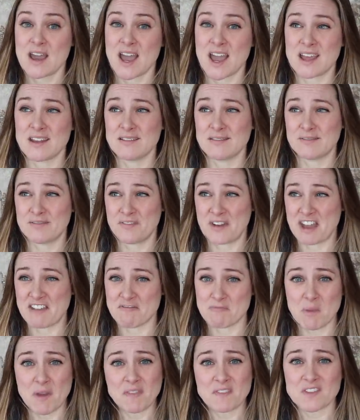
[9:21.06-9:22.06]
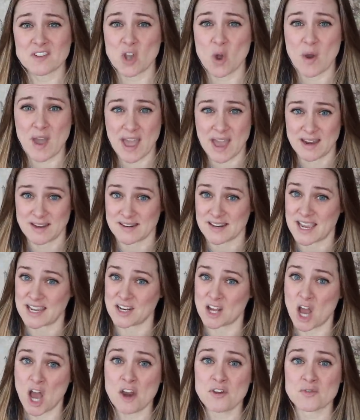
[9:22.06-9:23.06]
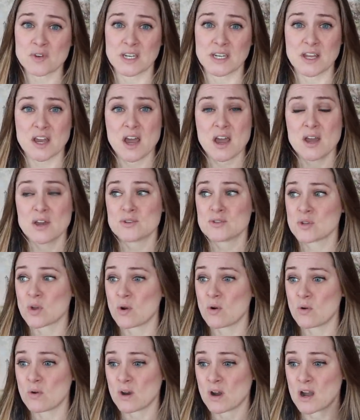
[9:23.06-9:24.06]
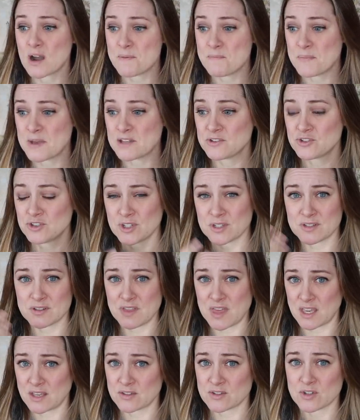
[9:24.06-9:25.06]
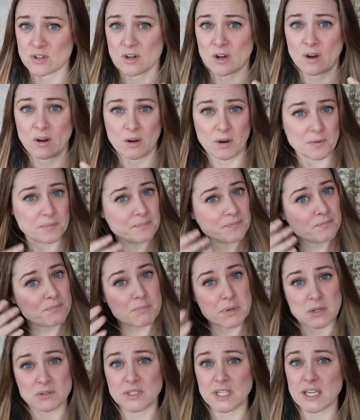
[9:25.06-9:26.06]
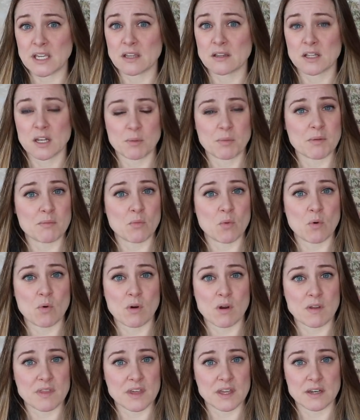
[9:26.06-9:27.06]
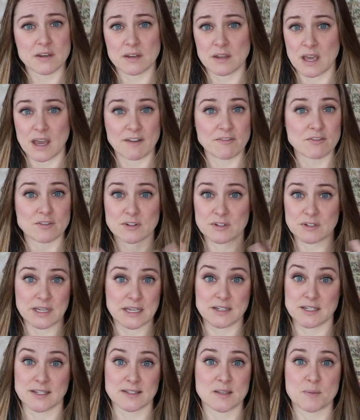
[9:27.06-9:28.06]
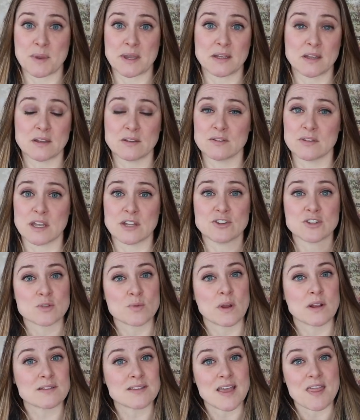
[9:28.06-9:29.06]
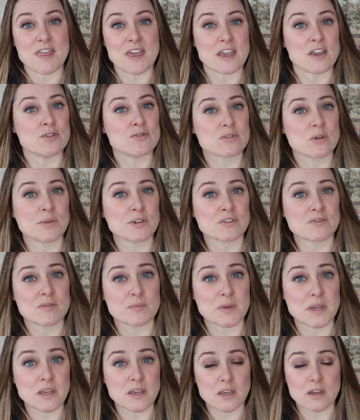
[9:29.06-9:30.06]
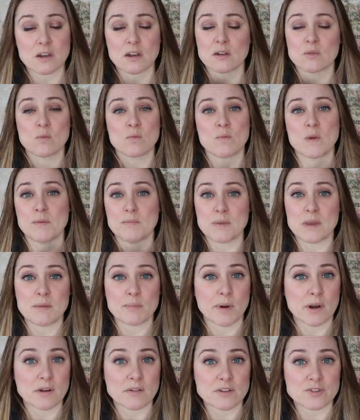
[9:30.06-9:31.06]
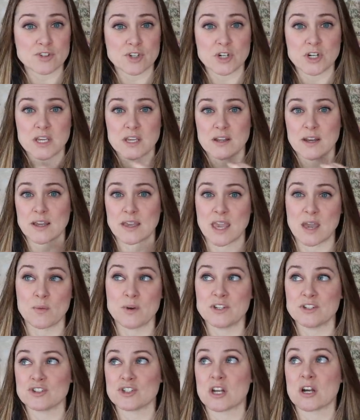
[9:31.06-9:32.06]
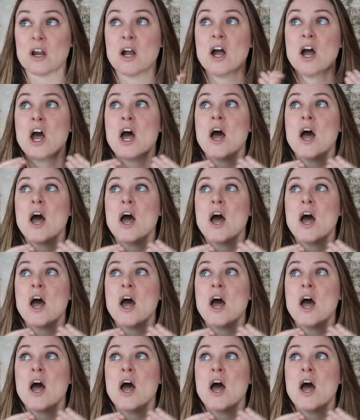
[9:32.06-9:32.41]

and five months ago I had 900. So um, it's just things are building a little bit more than ever anticipated. And I just wanna say thank you so much for being here and, and being part of this journey and I can't wait to share